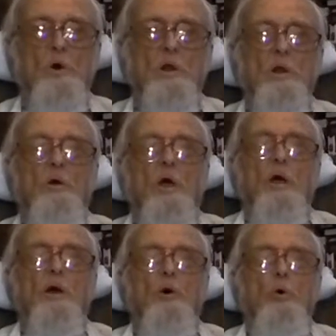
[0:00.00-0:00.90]
Well,
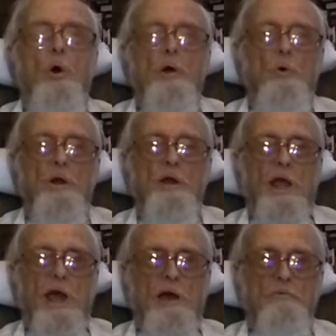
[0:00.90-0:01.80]
when
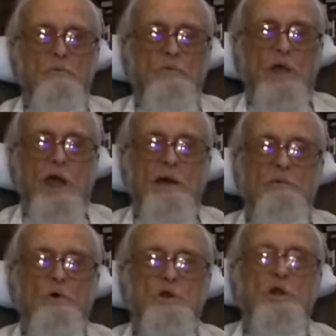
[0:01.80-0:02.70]
they have
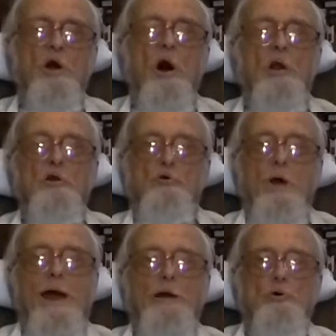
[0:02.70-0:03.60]
what they call a
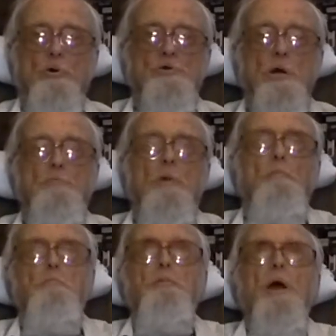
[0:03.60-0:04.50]
cracker or something,
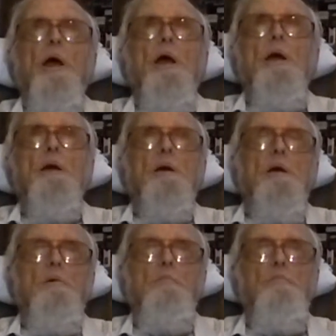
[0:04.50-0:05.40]
a
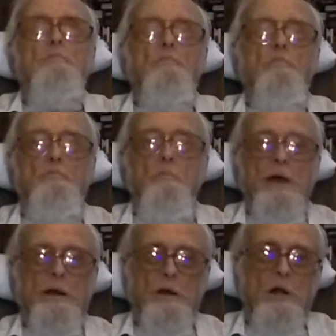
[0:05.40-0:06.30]
big
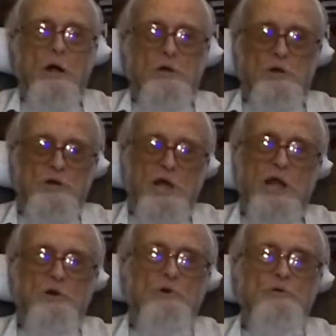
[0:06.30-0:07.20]
metal
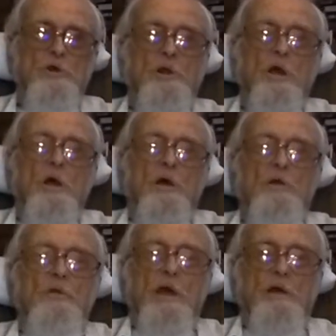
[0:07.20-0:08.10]
container that
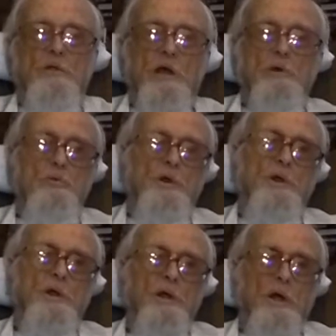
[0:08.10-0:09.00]
they
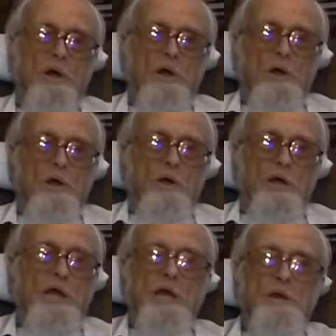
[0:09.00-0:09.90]
would
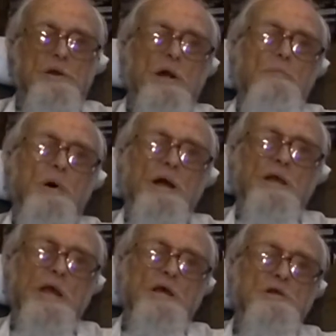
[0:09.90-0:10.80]
heat it up,
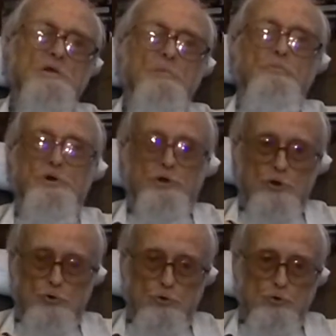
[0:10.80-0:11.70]
I guess, and put
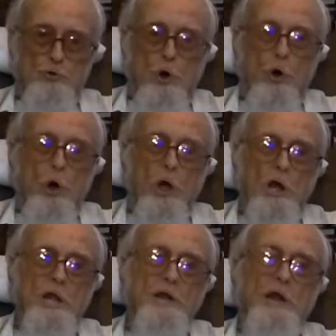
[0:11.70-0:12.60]
the crude
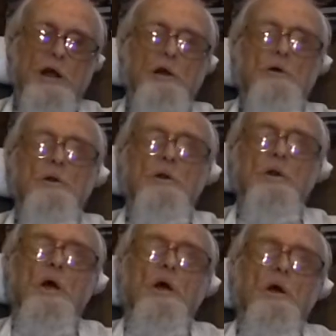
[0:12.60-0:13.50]
oil in there,
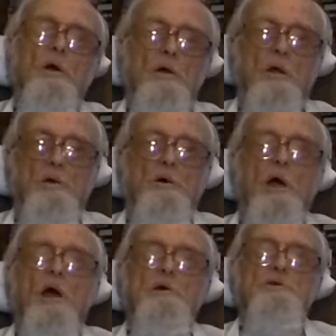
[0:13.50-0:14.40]
and
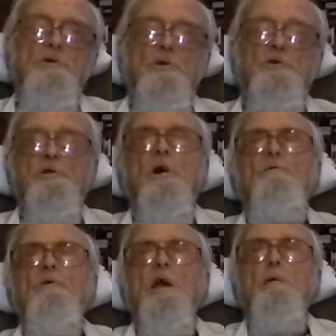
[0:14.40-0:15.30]
as the
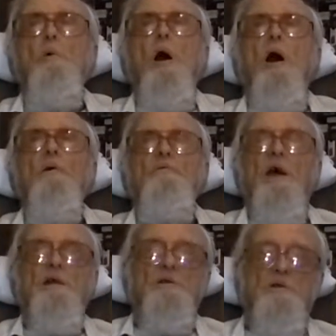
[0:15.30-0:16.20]
stuff came off,
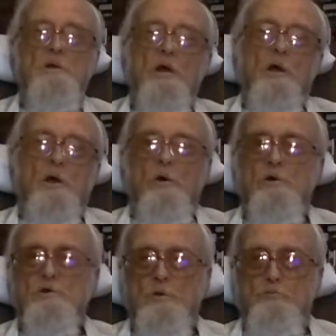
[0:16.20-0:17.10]
that's
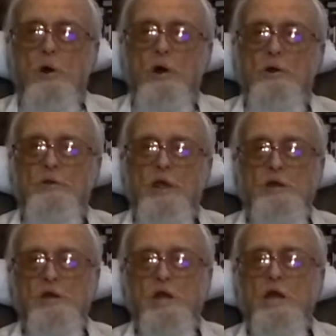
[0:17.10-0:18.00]
the part
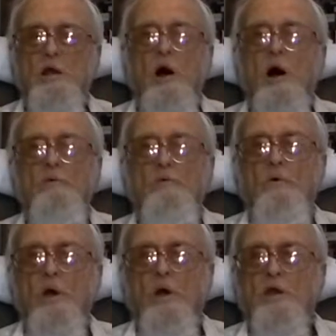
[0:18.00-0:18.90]
they could take
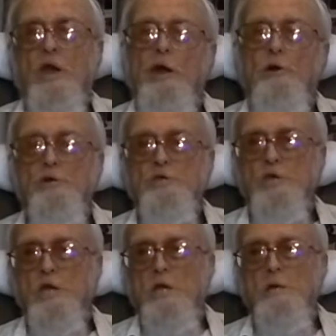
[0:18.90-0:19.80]
off
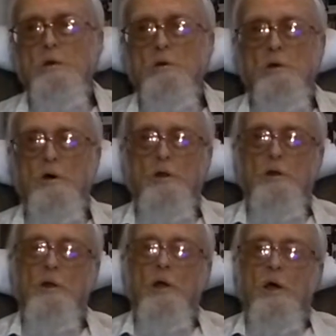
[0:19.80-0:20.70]
kerosene
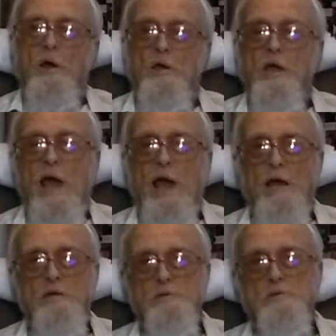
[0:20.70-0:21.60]
and
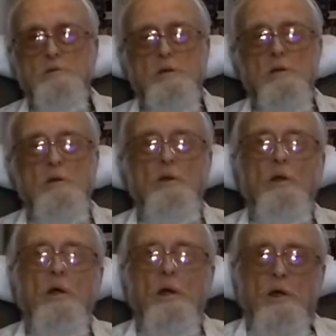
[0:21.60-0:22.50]
gas
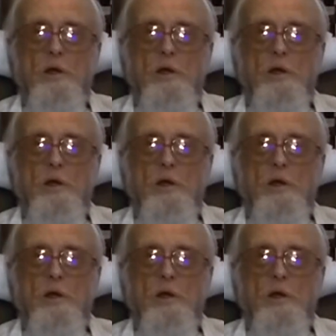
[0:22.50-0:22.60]
and